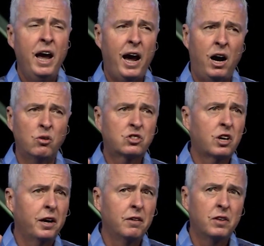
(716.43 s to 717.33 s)

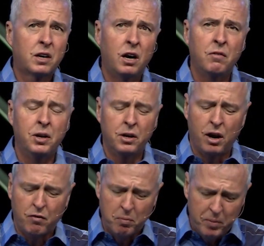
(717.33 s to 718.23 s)
outside of the covenant
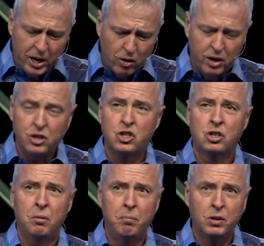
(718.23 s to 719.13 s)
of a
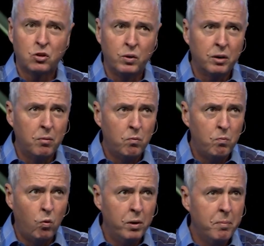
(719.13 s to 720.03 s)
marriage between a,
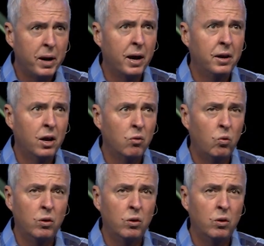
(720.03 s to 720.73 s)
one man and